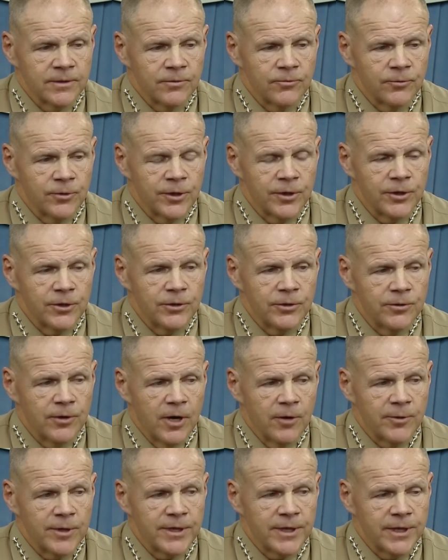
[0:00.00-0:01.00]
we're going to do
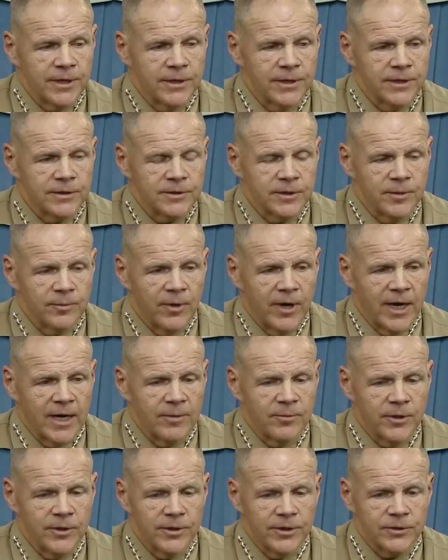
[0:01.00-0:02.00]
all we can to get to the
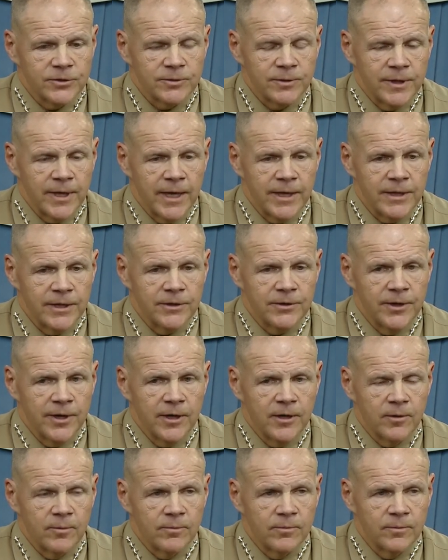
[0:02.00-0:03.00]
bottom of this, and I need their
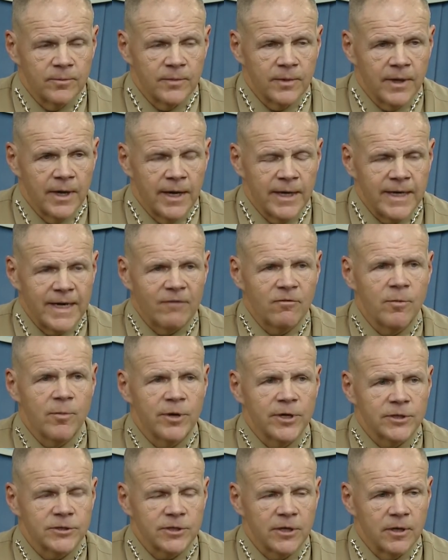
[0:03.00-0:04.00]
help. I need
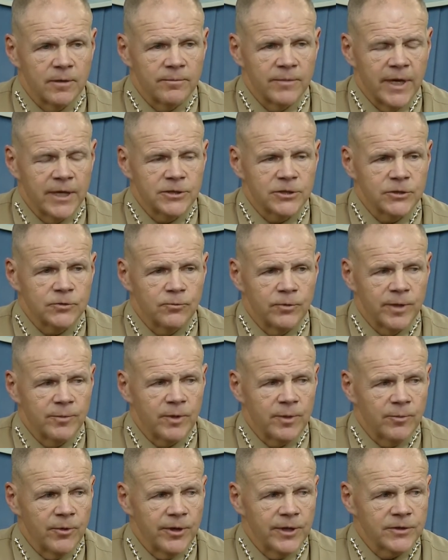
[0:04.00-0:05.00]
everybody's help, not just
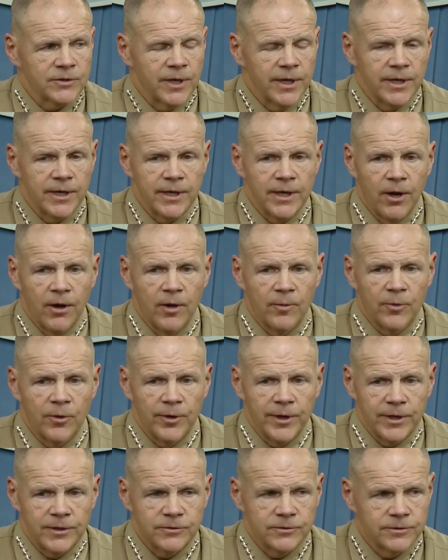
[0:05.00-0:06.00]
women Marines. I need all
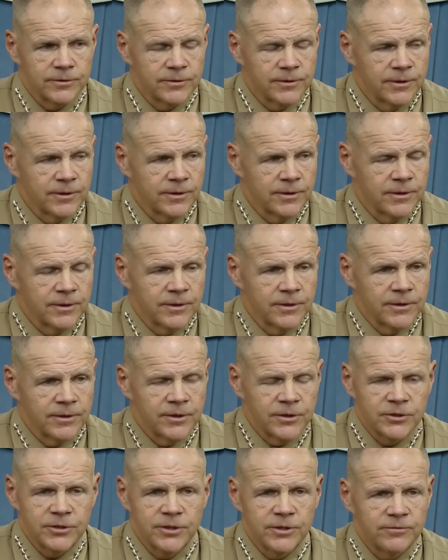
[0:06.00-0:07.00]
Marines.
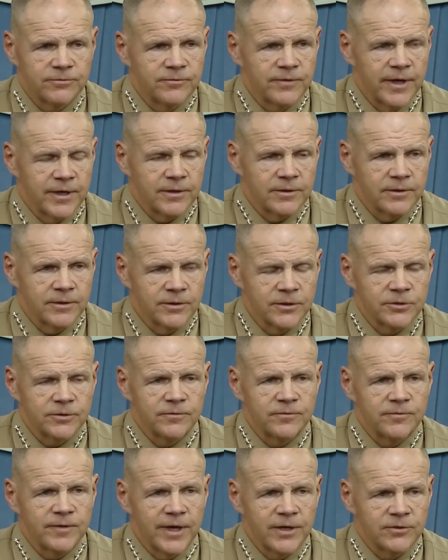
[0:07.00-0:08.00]
This
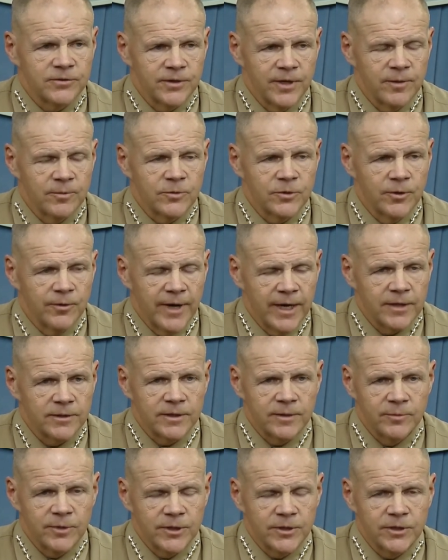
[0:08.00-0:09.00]
affects them
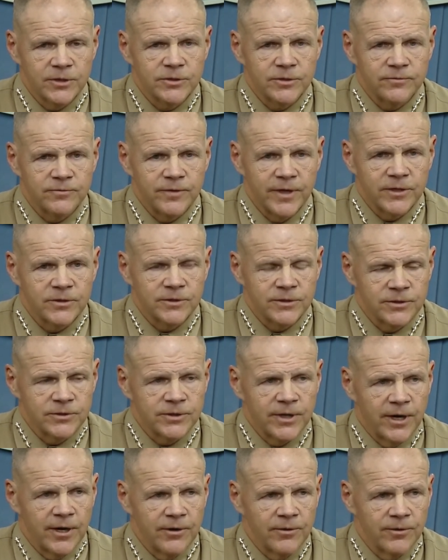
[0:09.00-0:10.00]
directly, but this affects the
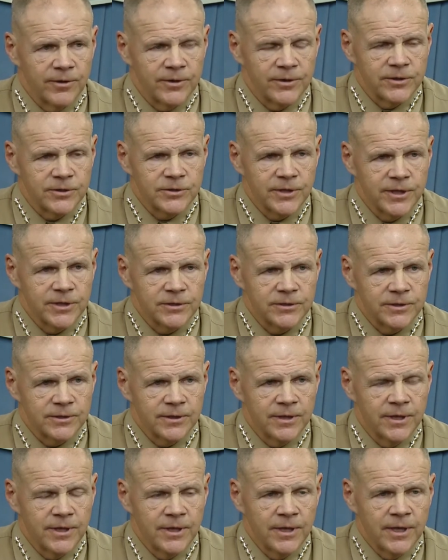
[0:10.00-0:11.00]
entire organization
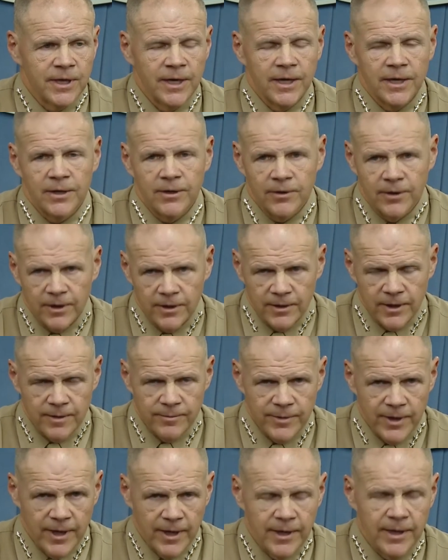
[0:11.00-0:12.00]
and our
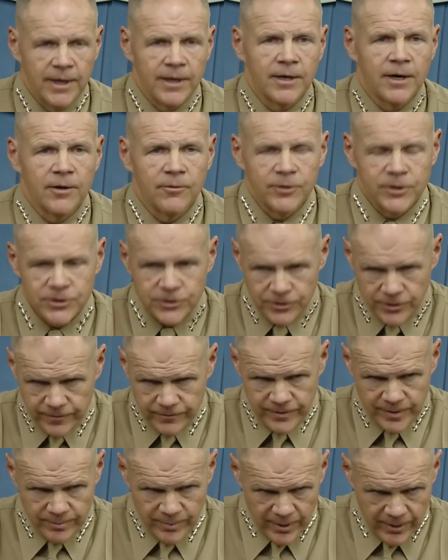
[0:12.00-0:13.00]
alumni and our
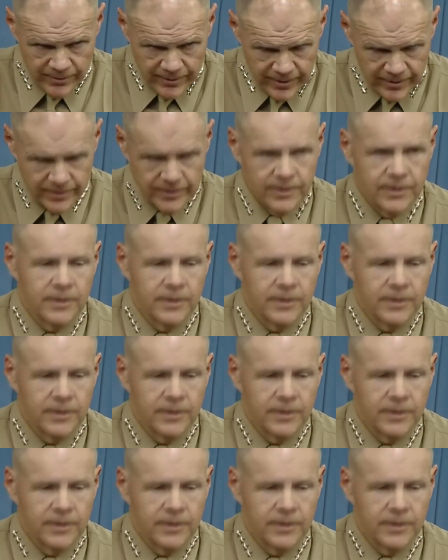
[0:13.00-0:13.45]
reserve component.